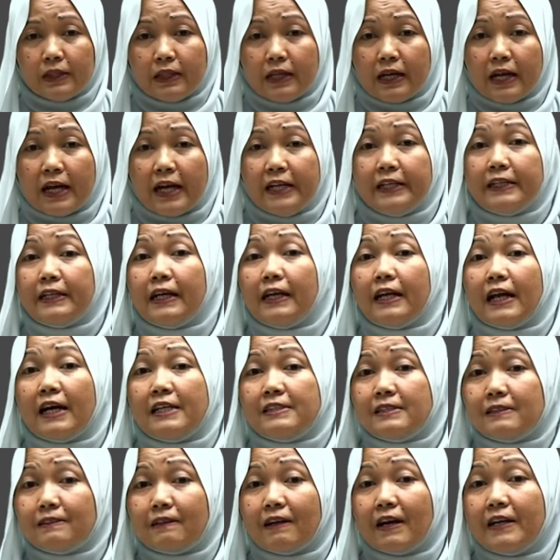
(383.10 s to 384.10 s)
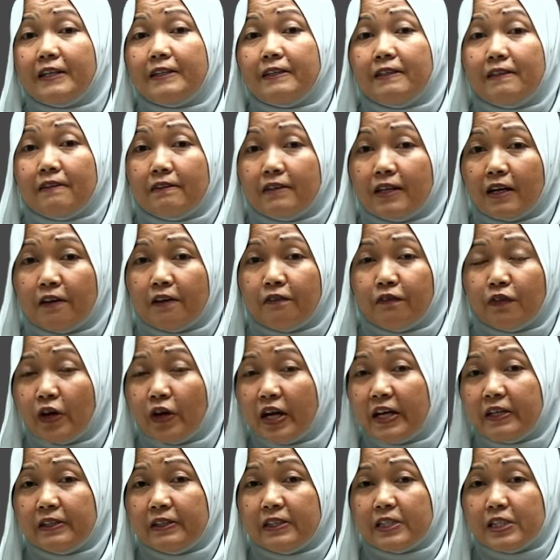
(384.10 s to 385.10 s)
And the last criteria for
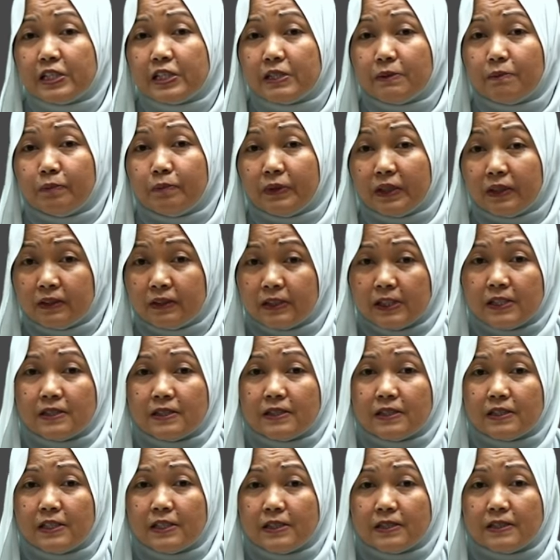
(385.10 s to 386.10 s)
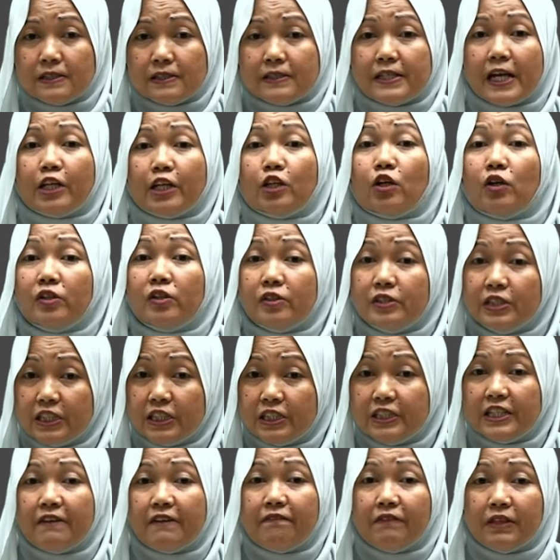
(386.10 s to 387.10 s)
heritage buildings is technology
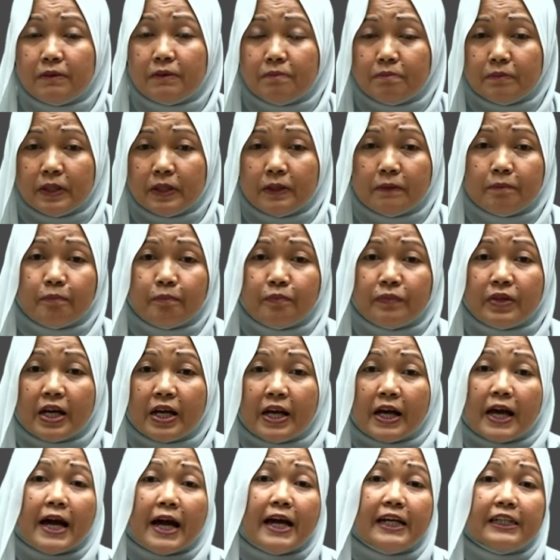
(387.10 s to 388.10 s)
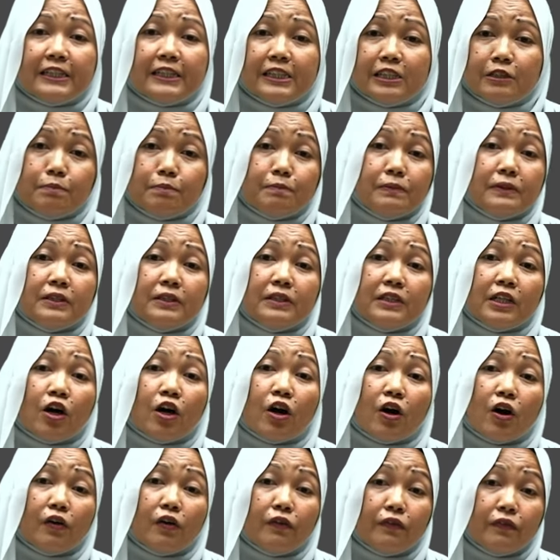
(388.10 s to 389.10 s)
development. Heritage buildings
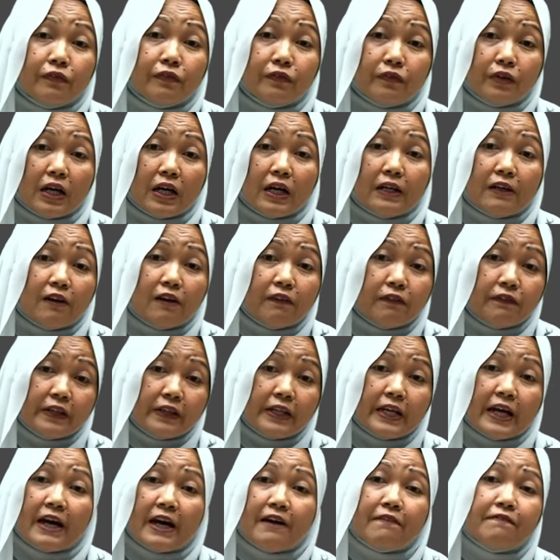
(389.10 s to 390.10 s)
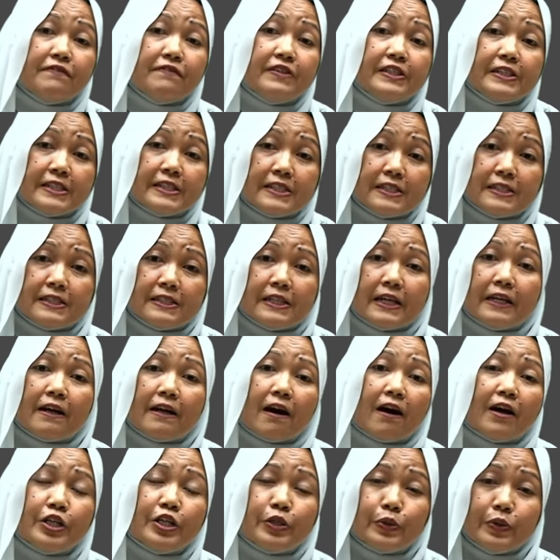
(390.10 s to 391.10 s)
of, often have features that
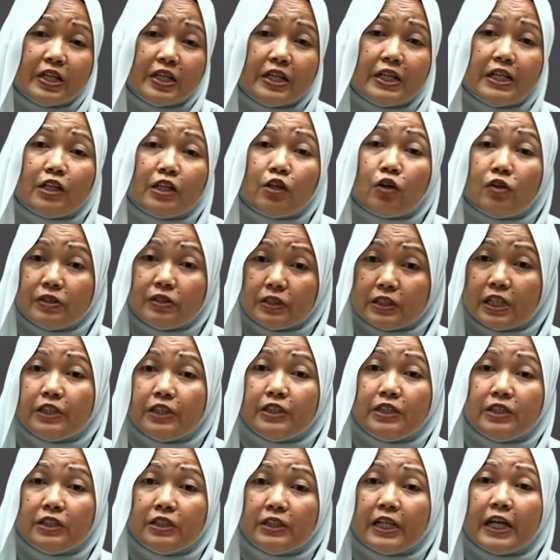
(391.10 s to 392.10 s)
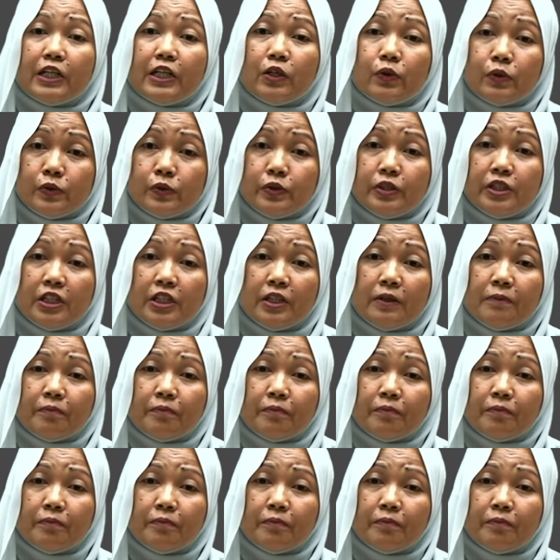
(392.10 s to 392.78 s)
are unique in construction technology.